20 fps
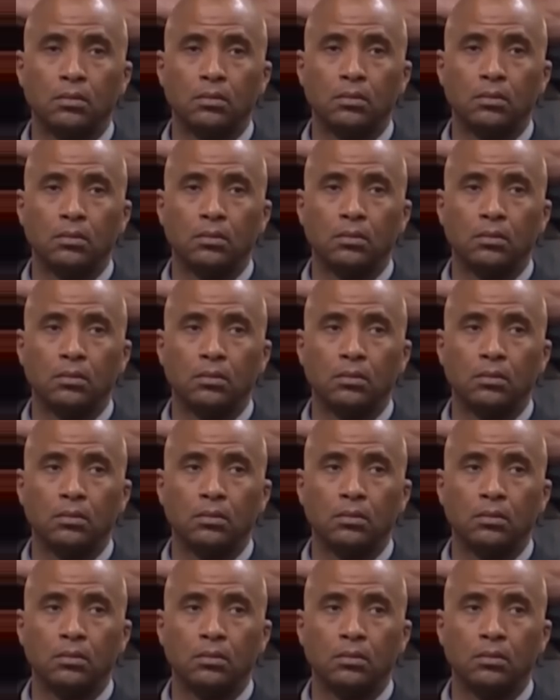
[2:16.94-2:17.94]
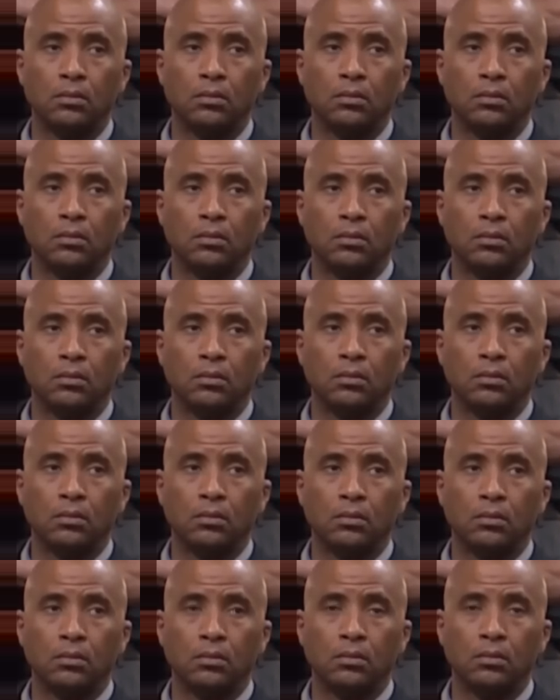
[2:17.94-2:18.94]

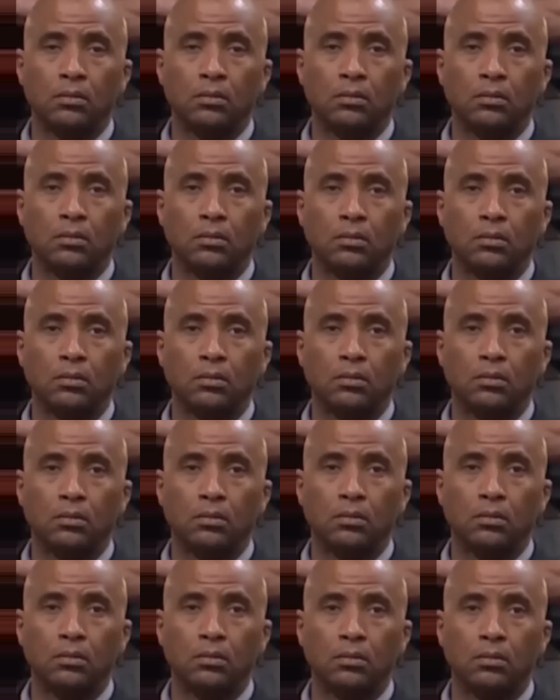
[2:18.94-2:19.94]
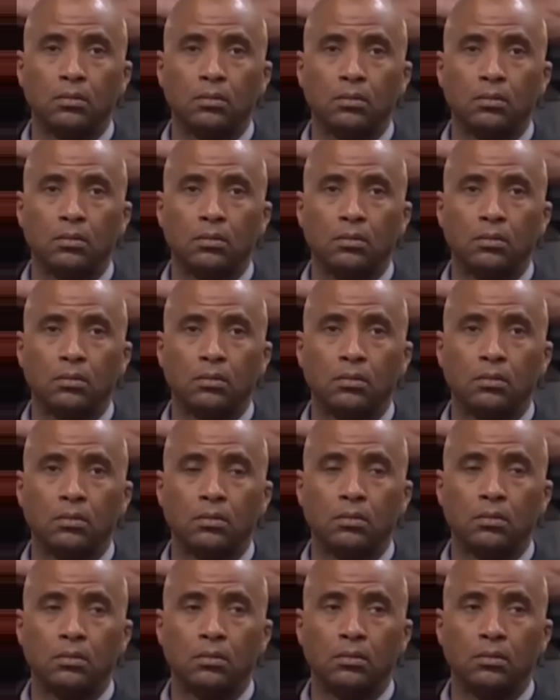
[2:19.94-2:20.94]

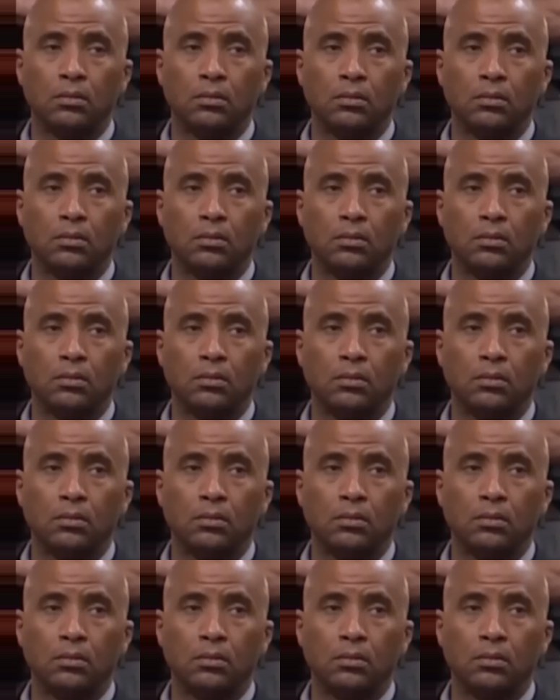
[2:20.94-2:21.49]
[no speech]